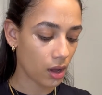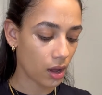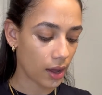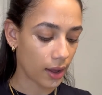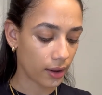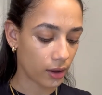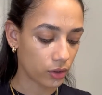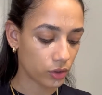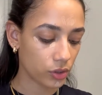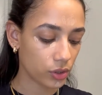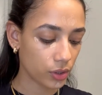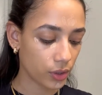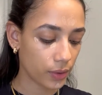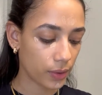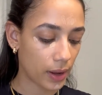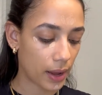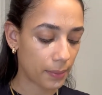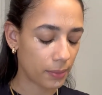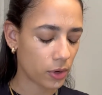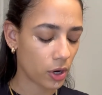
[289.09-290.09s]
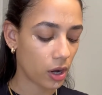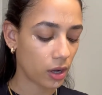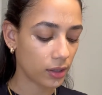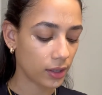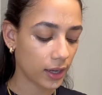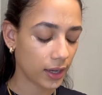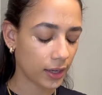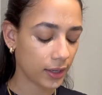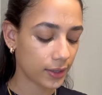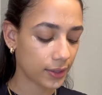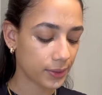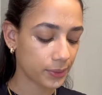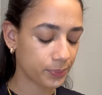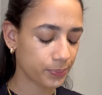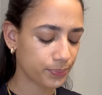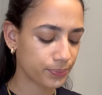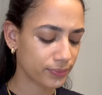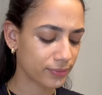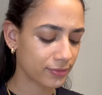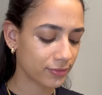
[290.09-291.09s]
I also am not like
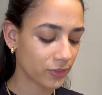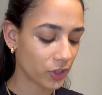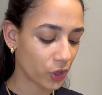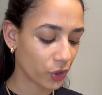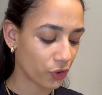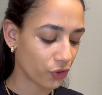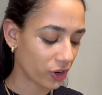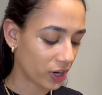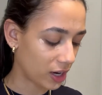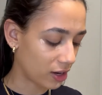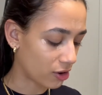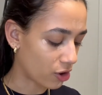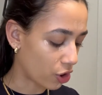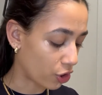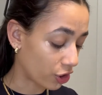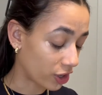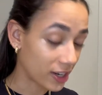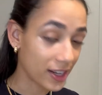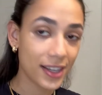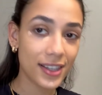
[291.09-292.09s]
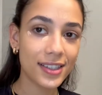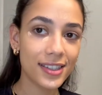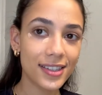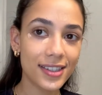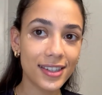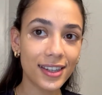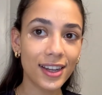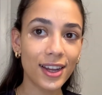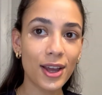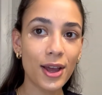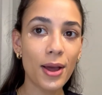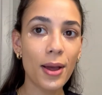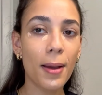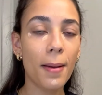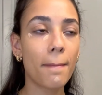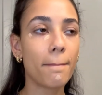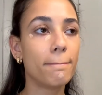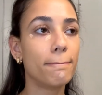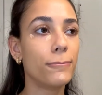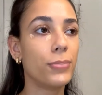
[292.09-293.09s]
a great artist,
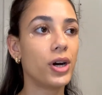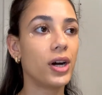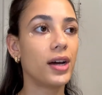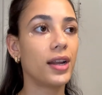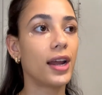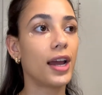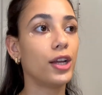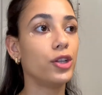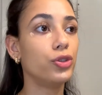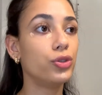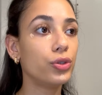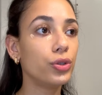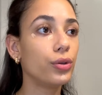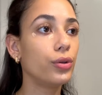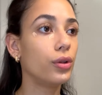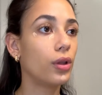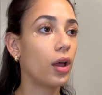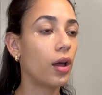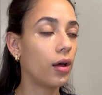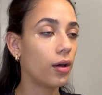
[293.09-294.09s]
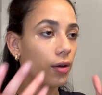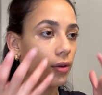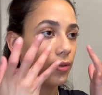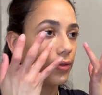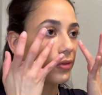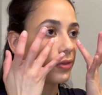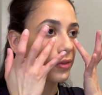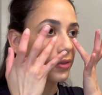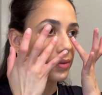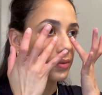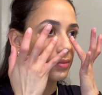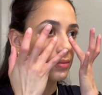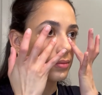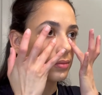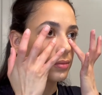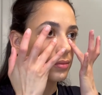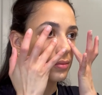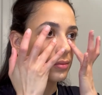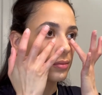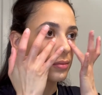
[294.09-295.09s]
but I do love
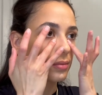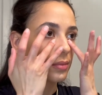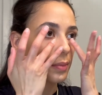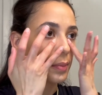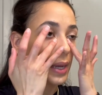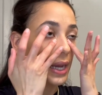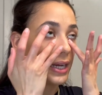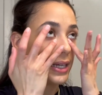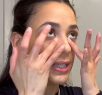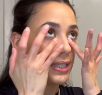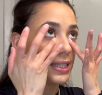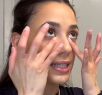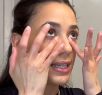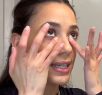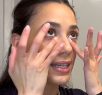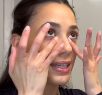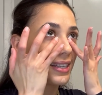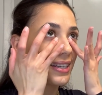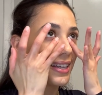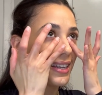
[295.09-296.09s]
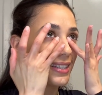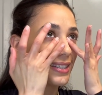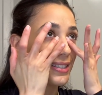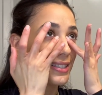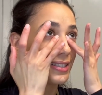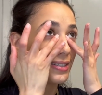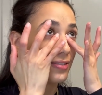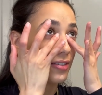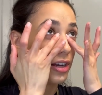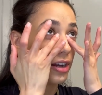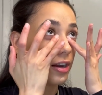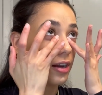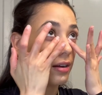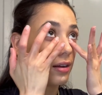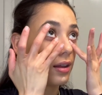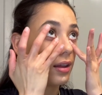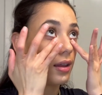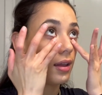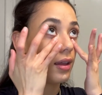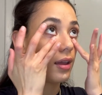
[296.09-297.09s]
painting. It's
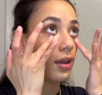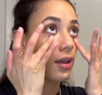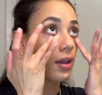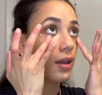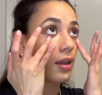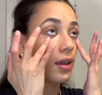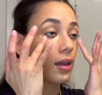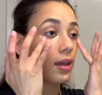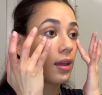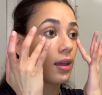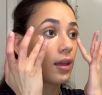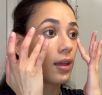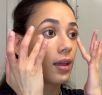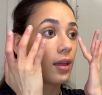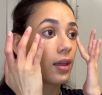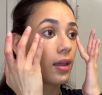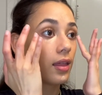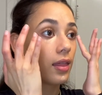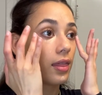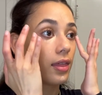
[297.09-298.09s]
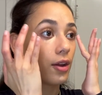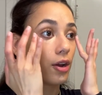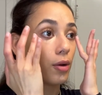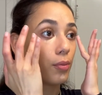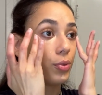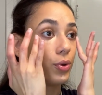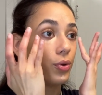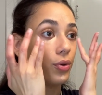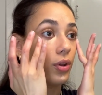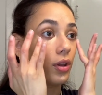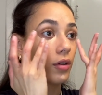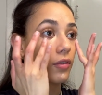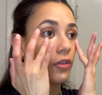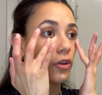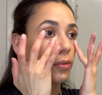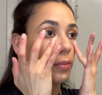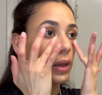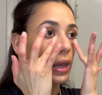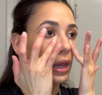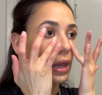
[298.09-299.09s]
very therapeutic for
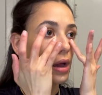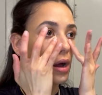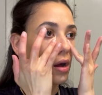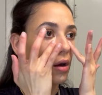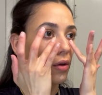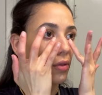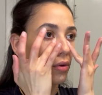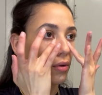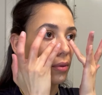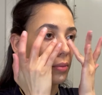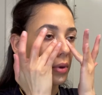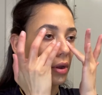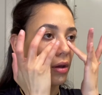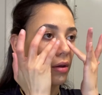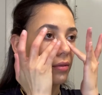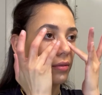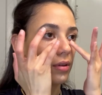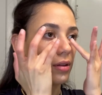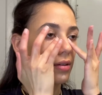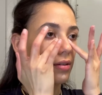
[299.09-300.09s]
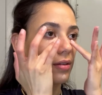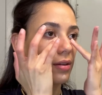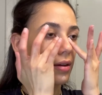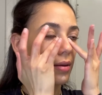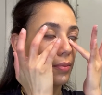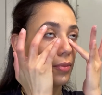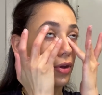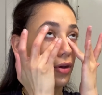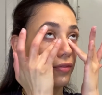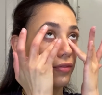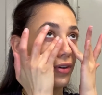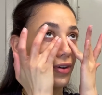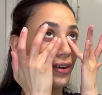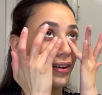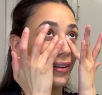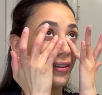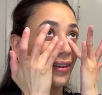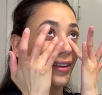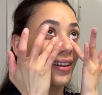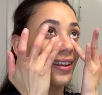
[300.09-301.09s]
me, although I'm not not very
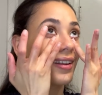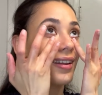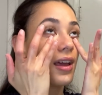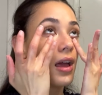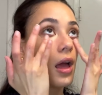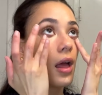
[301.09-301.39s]
good.